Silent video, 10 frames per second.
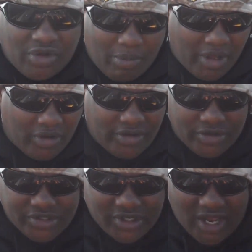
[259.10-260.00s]
they'll melt in
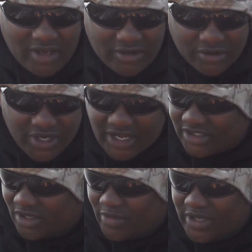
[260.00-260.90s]
those
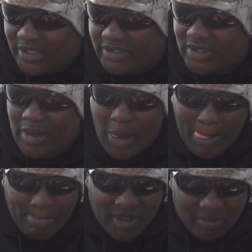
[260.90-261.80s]
hot summer heats.
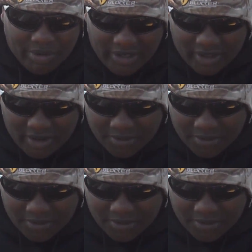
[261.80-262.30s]
But